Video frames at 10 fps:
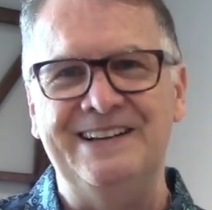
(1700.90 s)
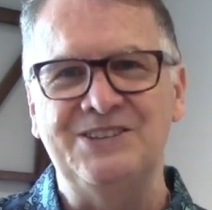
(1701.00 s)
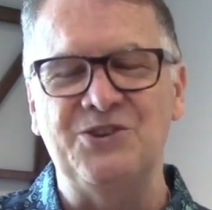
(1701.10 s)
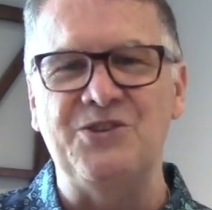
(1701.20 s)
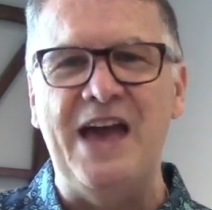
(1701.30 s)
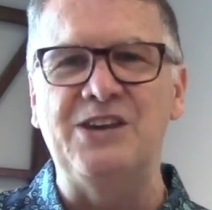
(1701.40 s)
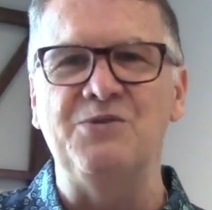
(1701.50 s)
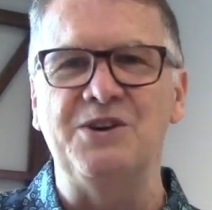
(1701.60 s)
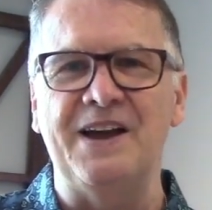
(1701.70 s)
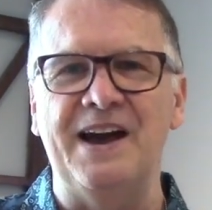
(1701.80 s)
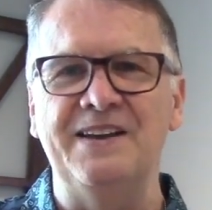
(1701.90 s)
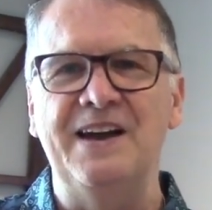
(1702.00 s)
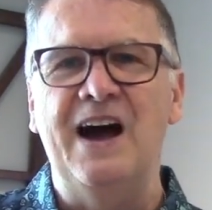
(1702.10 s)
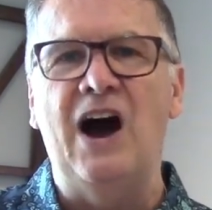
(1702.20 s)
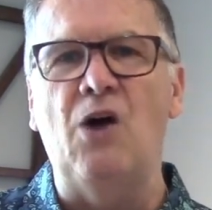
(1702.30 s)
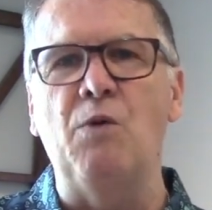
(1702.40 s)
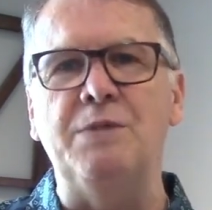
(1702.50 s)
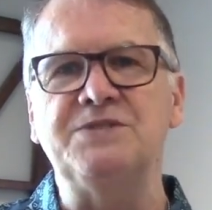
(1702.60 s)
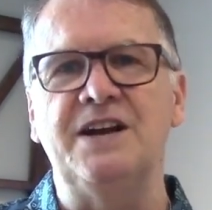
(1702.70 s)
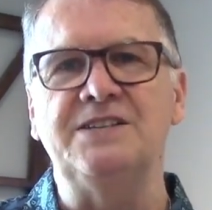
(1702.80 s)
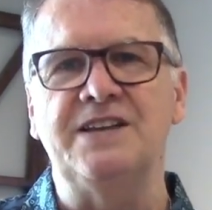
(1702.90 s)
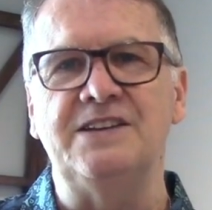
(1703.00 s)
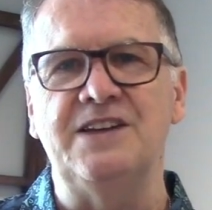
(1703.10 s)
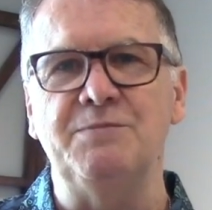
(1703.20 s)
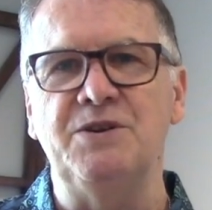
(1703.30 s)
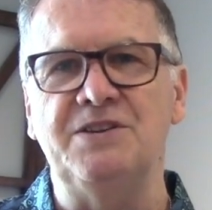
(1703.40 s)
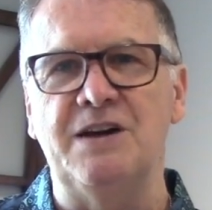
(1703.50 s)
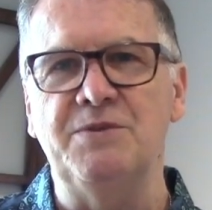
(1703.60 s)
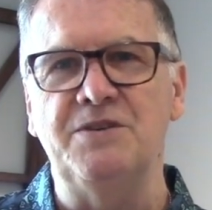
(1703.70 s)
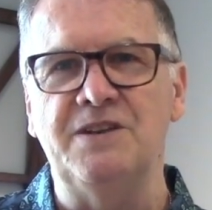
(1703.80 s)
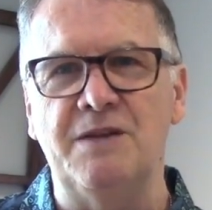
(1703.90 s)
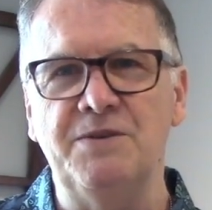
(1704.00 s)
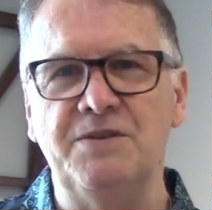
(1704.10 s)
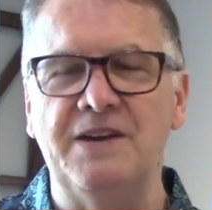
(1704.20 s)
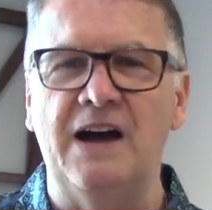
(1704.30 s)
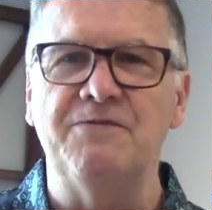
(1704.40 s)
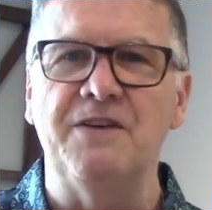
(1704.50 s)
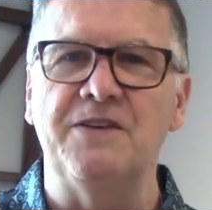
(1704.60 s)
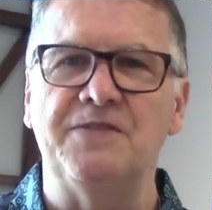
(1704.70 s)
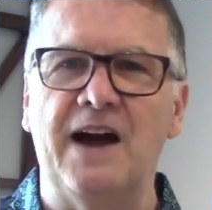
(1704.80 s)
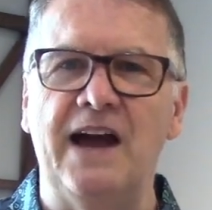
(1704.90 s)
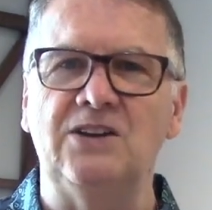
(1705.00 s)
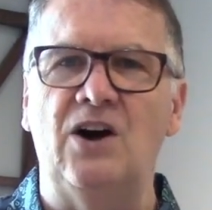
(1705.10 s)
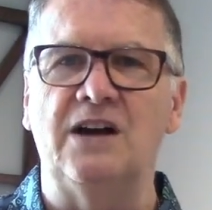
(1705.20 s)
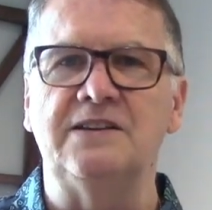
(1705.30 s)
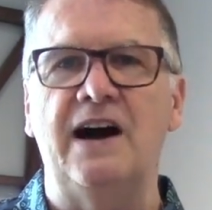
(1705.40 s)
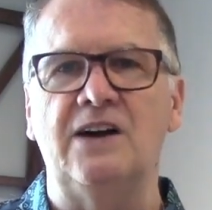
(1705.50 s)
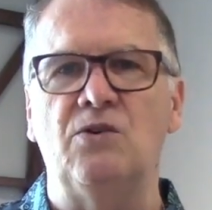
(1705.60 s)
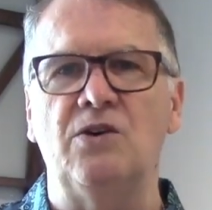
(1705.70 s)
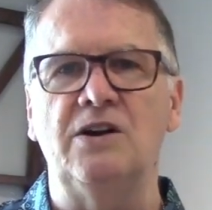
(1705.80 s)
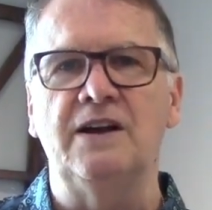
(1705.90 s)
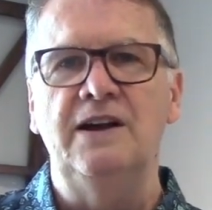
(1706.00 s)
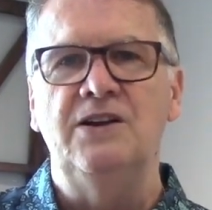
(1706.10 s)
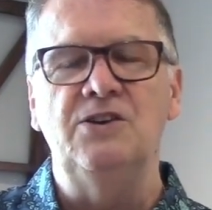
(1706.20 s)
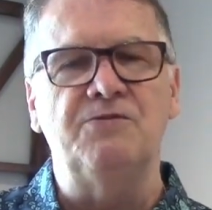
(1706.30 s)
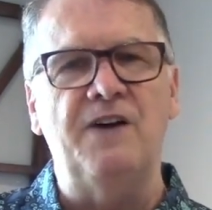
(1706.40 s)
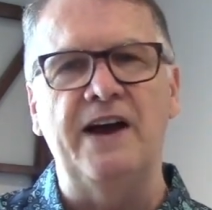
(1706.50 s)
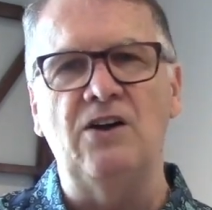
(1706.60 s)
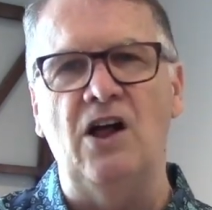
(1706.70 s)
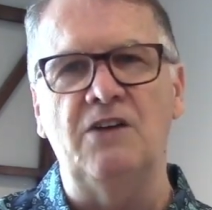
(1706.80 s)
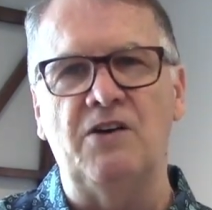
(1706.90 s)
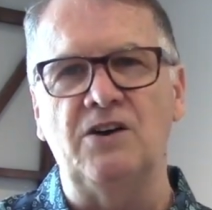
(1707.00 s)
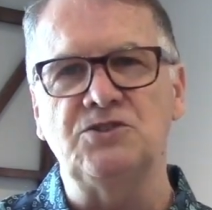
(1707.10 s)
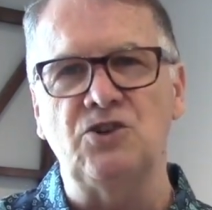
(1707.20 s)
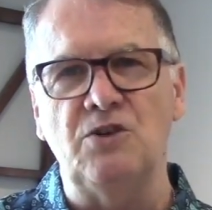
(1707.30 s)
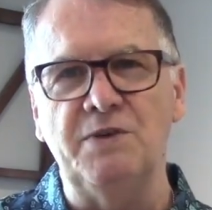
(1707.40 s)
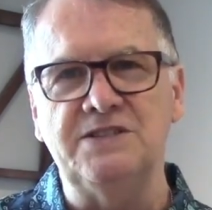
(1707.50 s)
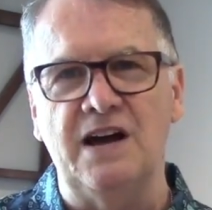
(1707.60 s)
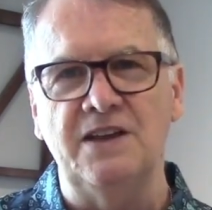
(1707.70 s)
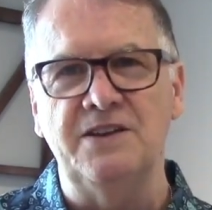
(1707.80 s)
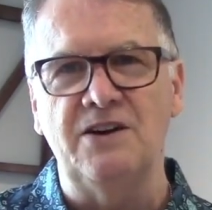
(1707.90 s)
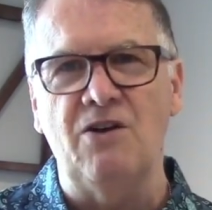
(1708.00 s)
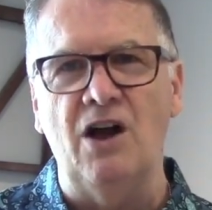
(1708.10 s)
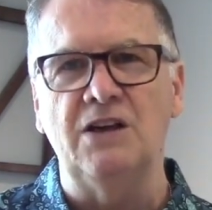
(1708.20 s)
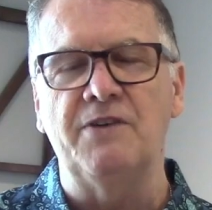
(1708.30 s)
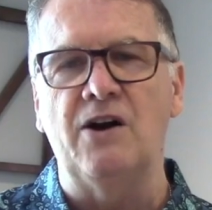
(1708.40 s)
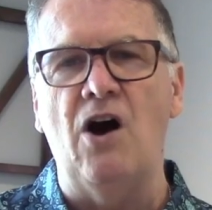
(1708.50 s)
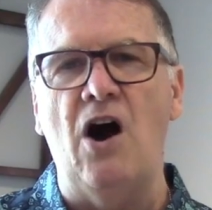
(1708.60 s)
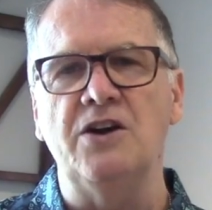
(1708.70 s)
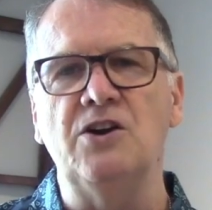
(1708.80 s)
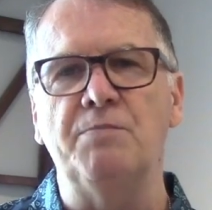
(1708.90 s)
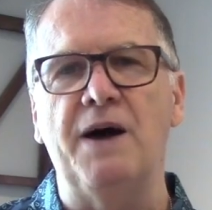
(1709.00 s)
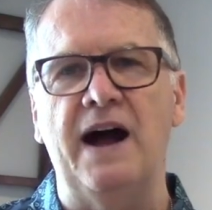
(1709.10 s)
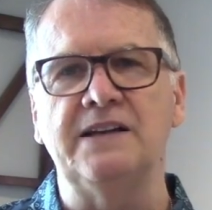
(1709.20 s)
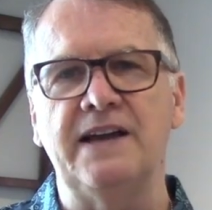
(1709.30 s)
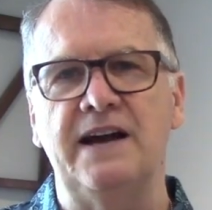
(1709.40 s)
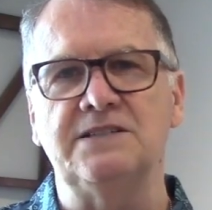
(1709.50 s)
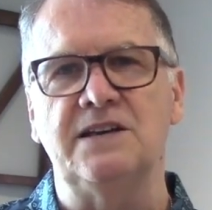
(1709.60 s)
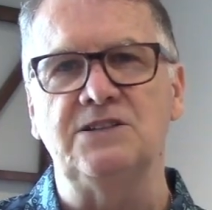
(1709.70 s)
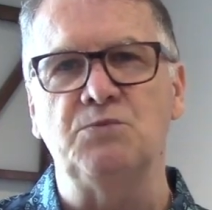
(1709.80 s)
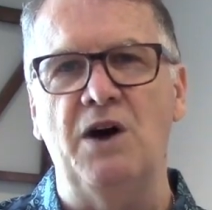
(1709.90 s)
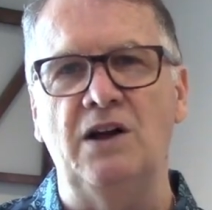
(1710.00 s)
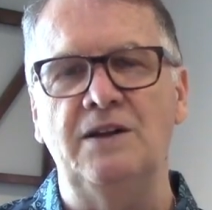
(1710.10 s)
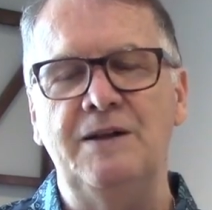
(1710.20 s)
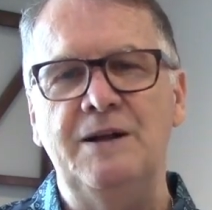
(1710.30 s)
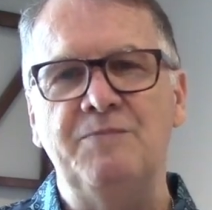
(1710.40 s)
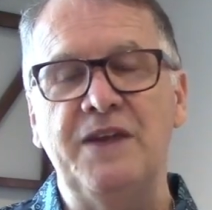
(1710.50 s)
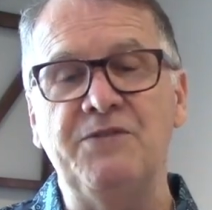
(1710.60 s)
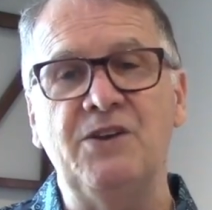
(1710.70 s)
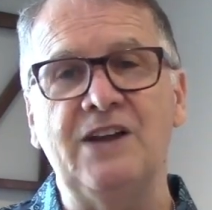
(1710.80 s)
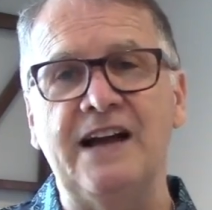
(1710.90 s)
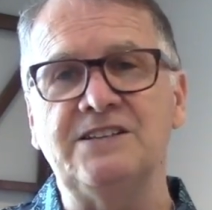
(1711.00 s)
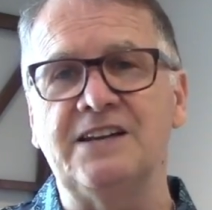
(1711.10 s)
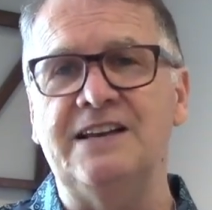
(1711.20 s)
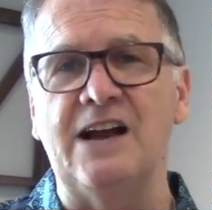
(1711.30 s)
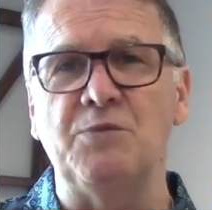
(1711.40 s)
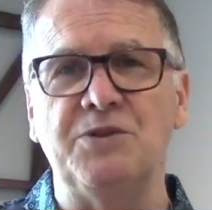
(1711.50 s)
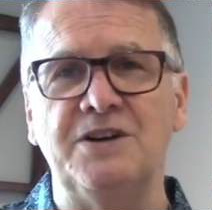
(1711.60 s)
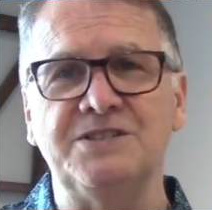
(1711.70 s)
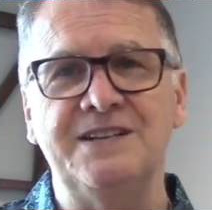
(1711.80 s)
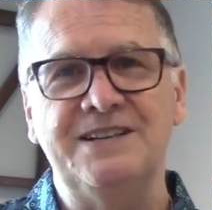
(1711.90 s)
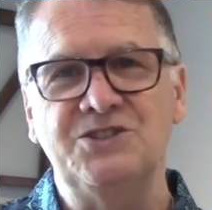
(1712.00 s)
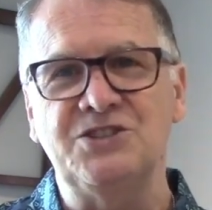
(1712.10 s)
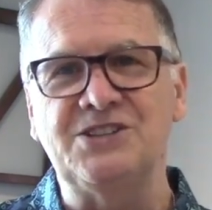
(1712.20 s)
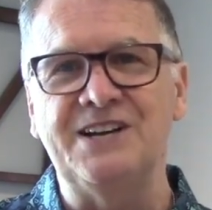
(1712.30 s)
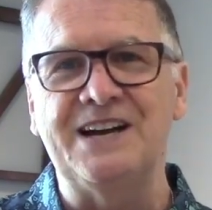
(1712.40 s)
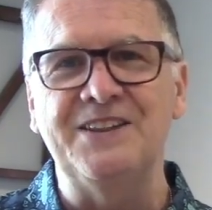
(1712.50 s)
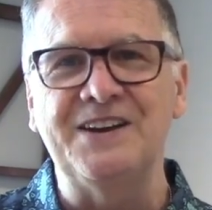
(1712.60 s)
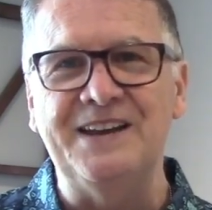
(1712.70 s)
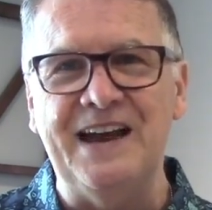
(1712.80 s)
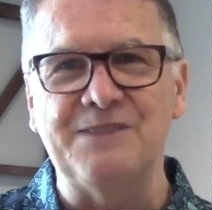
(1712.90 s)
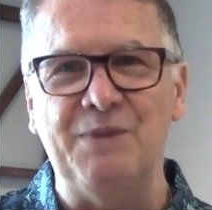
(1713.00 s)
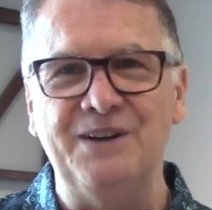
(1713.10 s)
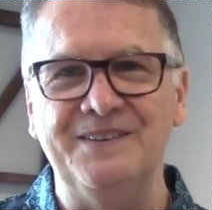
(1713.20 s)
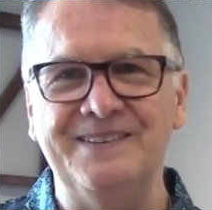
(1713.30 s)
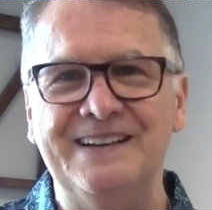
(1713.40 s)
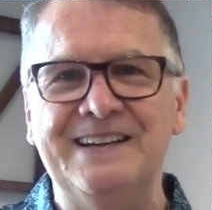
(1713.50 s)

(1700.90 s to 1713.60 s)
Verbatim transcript: So thank you again. Our website's at www.faithdialogue.org. You'll find all of our sermons on there, all of our audio podcasts as well. If you'd like to connect with us, just click on the connect button.